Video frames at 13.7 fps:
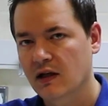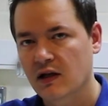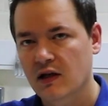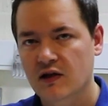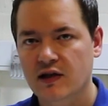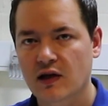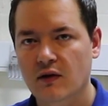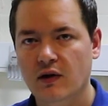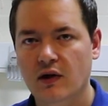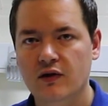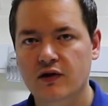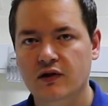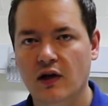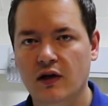sell
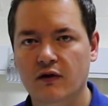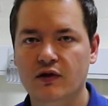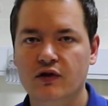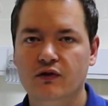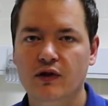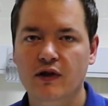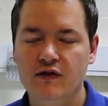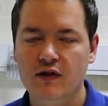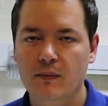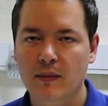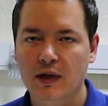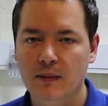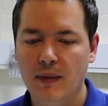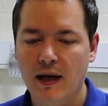those, kind of retrieve some
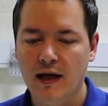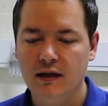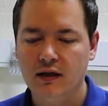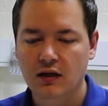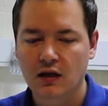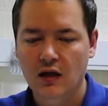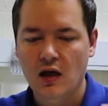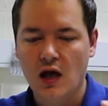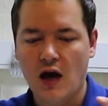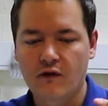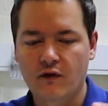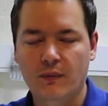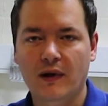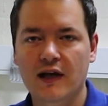money back and
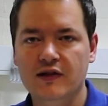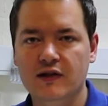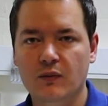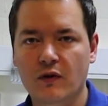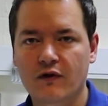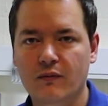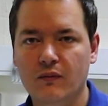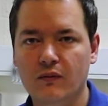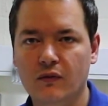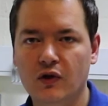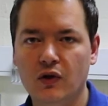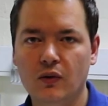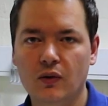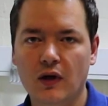replace them with
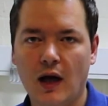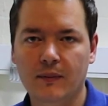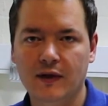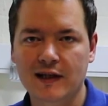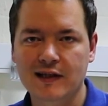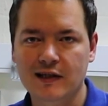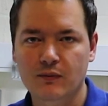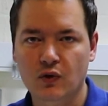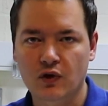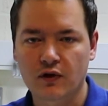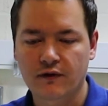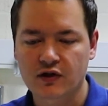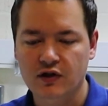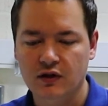new, updated, more
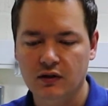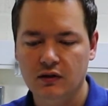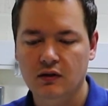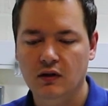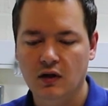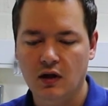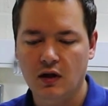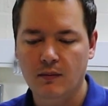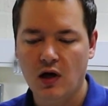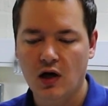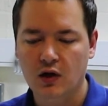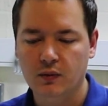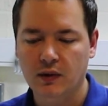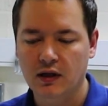efficient um,
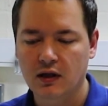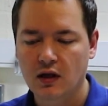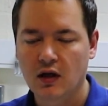hardware.